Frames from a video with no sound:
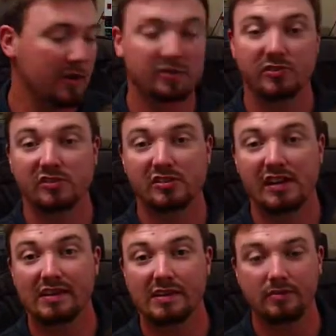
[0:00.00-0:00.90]
MX
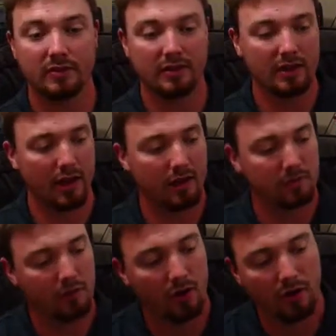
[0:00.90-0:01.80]
vs. ATV
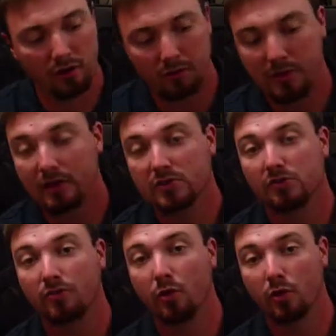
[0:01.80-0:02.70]
game on the
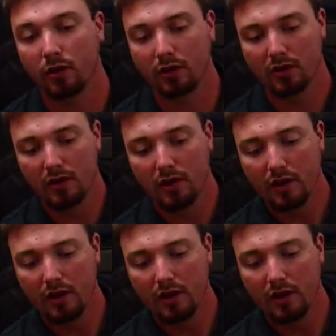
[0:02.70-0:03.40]
PS4